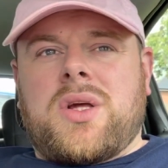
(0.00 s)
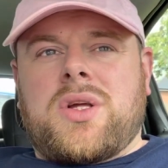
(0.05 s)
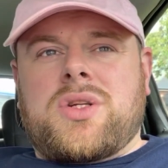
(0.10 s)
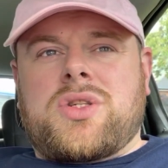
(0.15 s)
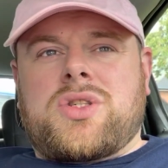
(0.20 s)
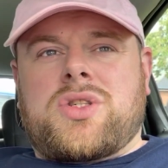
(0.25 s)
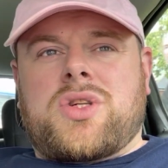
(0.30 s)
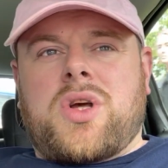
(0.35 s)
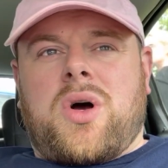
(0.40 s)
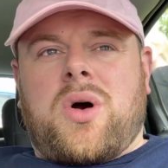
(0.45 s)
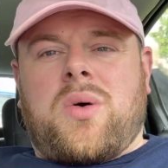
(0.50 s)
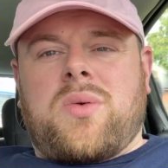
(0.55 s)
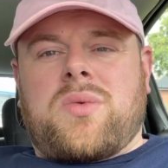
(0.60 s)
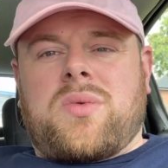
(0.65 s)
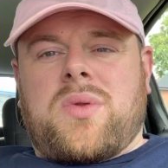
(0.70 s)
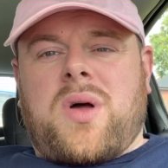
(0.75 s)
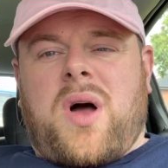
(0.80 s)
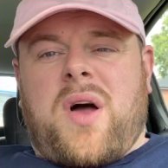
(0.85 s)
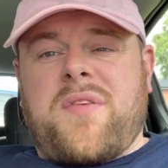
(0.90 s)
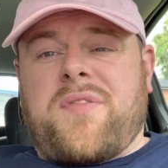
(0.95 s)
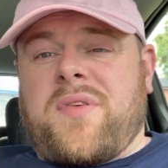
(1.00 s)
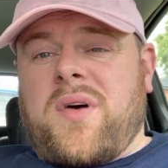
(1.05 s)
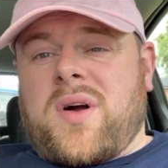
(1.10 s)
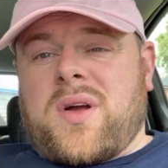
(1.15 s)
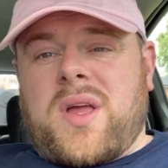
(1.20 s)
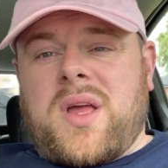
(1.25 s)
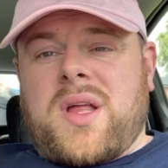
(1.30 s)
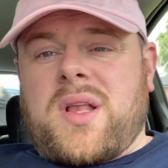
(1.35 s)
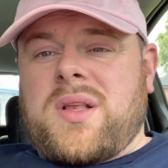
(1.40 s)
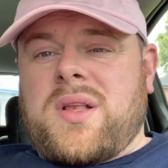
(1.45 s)
So I
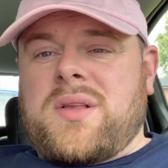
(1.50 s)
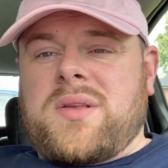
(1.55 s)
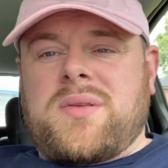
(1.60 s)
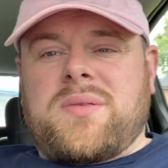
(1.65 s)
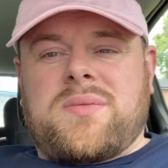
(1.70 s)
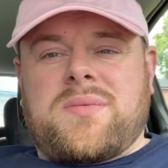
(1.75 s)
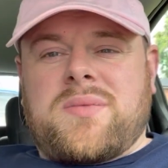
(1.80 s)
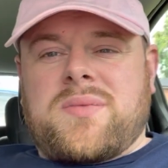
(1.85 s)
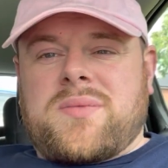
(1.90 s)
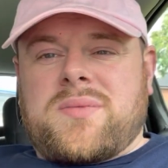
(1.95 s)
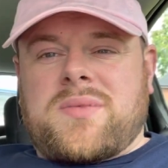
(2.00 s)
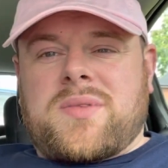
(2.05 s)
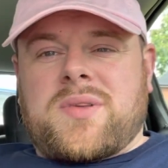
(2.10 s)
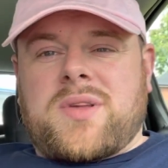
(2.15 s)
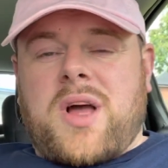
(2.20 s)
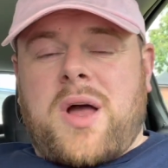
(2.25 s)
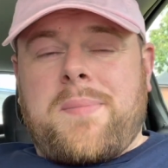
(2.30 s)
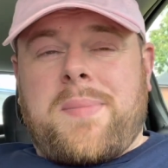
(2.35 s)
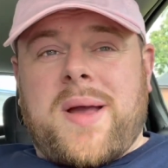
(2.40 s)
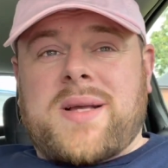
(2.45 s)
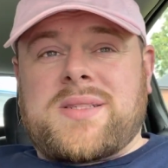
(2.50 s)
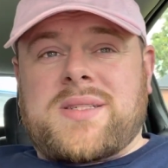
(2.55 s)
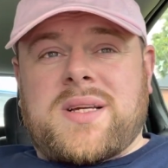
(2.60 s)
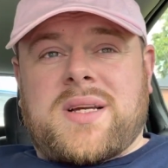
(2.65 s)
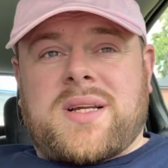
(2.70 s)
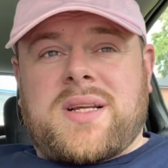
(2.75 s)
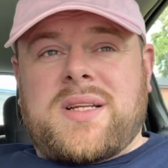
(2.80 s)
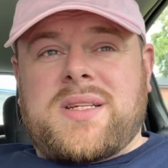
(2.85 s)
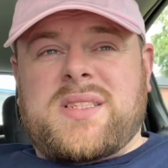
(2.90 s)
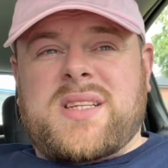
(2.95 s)

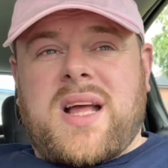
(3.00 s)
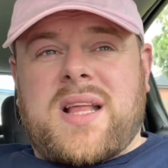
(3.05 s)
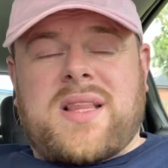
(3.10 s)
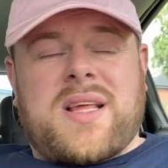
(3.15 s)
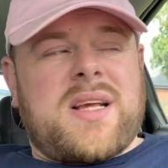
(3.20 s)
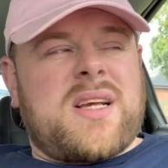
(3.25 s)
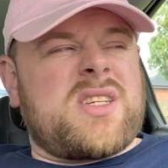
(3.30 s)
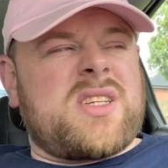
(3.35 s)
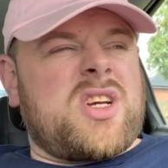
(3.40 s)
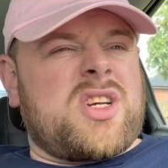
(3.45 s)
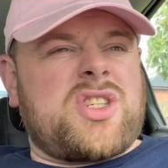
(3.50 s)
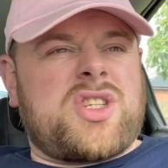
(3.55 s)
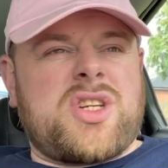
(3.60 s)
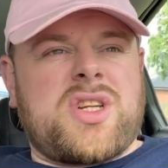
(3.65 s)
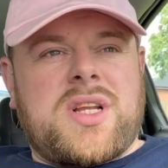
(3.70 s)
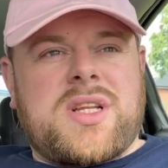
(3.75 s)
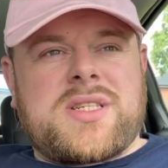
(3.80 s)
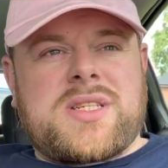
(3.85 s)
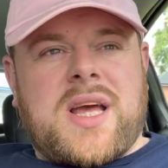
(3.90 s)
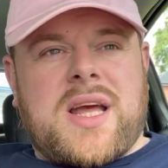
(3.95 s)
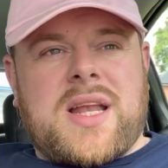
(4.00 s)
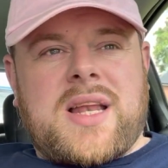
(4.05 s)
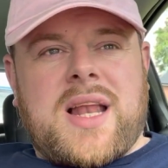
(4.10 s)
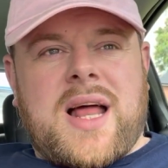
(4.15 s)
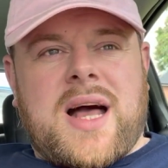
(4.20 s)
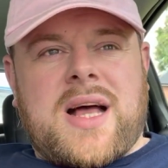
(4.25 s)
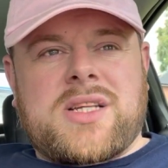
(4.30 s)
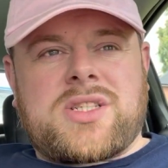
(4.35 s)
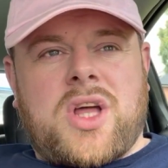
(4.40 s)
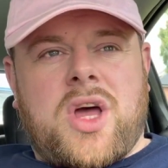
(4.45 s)
basically said things I shouldn't have said
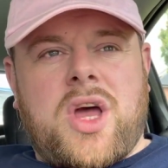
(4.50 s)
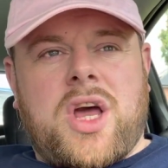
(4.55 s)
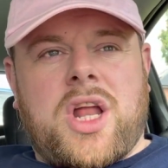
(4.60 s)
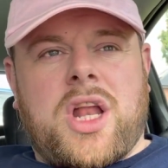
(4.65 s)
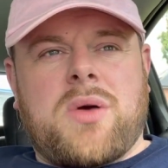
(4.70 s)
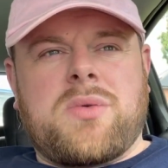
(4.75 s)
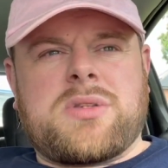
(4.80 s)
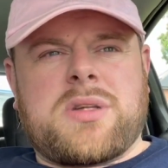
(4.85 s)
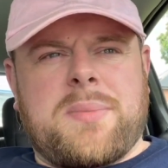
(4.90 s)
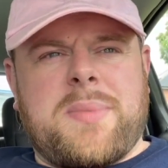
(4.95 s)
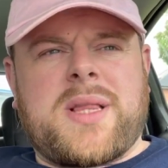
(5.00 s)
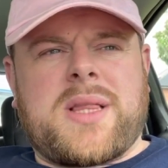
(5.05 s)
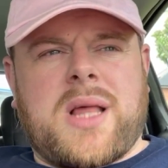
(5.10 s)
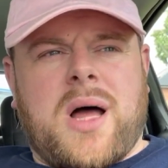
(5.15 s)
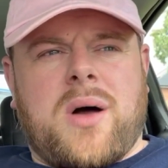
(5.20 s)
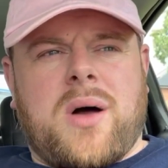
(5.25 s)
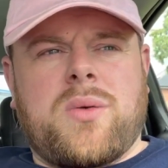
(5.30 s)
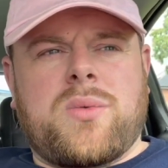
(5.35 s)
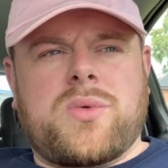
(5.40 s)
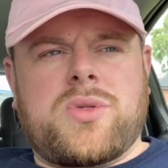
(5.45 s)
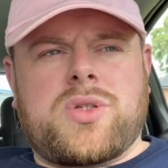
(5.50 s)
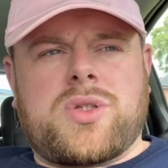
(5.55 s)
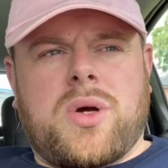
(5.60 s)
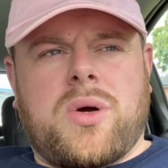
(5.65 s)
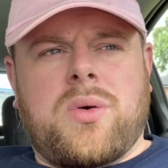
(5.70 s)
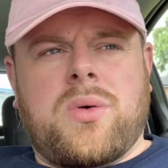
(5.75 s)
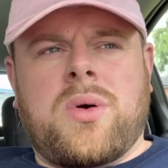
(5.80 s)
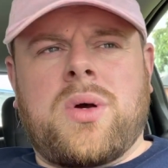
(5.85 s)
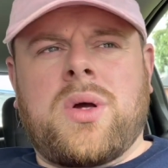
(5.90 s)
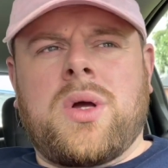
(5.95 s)
last night, and I was a bit down,
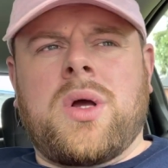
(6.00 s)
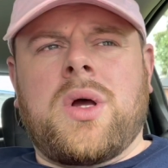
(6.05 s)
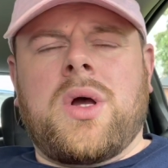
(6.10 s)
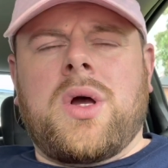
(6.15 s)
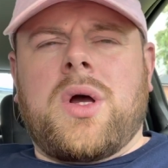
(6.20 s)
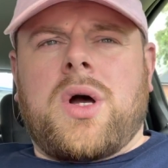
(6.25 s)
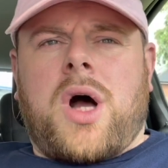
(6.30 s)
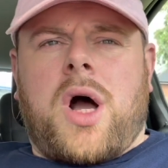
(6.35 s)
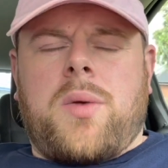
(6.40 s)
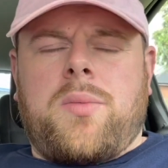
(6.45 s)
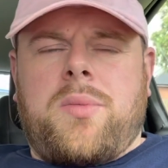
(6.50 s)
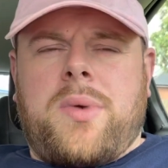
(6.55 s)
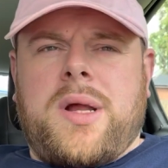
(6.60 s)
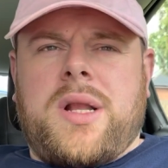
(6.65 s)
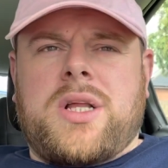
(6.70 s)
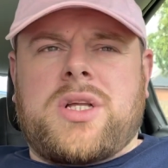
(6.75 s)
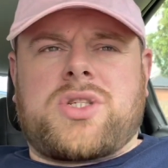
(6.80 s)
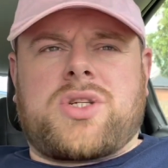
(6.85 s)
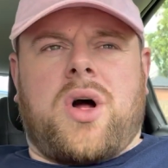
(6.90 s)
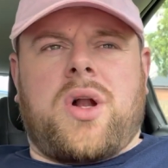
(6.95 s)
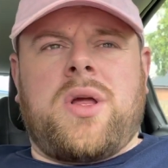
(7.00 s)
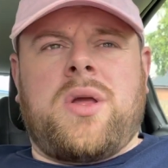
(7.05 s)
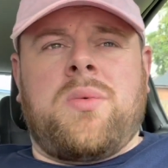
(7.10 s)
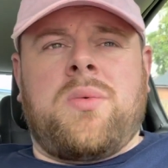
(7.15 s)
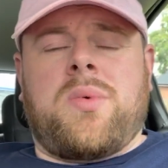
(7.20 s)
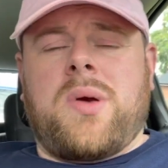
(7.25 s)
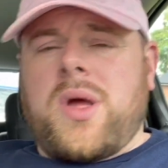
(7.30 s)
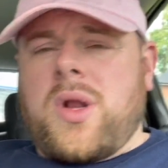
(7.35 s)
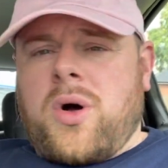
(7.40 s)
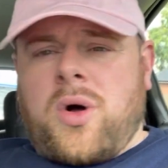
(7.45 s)
so I'm really sorry.
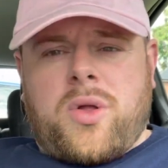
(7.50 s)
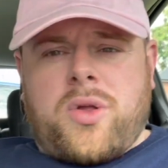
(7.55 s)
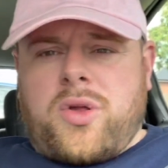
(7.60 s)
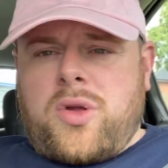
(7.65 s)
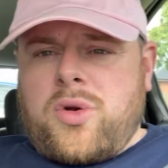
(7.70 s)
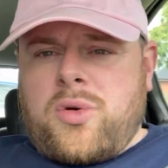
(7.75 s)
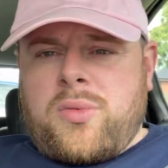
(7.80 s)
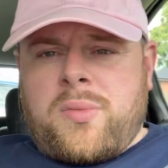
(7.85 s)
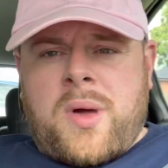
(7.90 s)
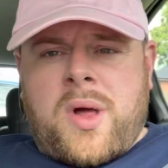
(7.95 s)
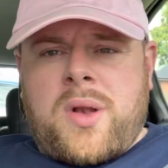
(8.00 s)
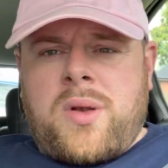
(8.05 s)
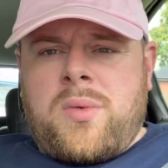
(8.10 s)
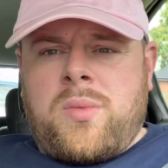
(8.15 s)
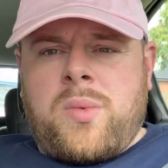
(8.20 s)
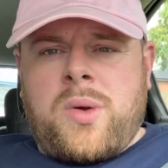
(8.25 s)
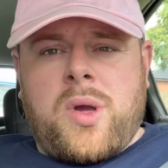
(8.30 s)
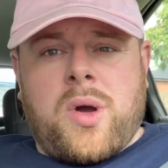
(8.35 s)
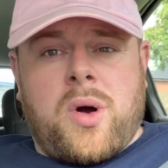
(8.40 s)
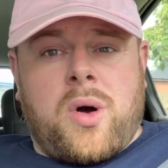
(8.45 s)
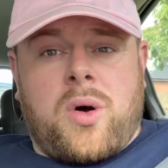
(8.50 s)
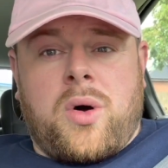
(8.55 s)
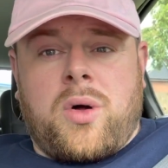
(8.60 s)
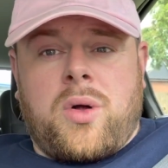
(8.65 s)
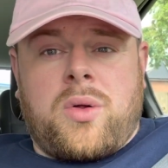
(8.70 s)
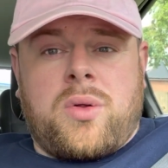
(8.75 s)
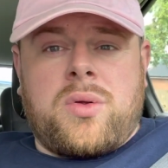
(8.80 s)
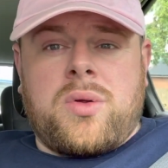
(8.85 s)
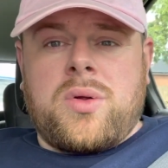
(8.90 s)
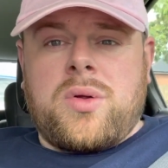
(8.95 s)
We're all human. We
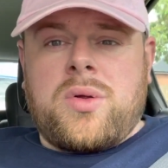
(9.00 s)
all